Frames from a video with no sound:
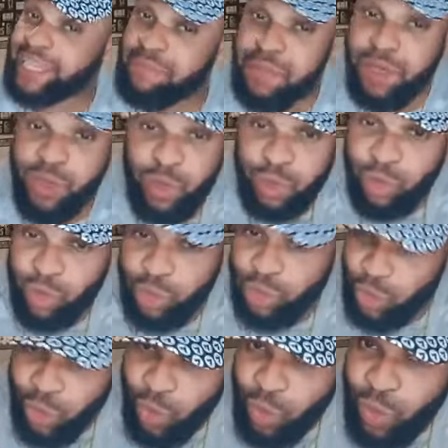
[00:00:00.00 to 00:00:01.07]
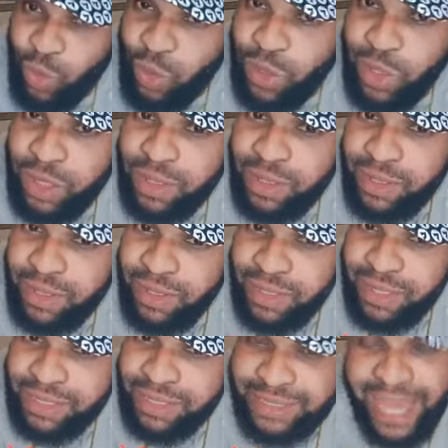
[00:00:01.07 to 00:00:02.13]
give me kudos. Oh.
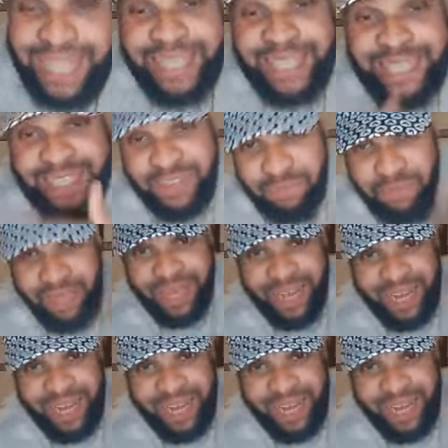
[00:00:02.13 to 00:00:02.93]
Now they give me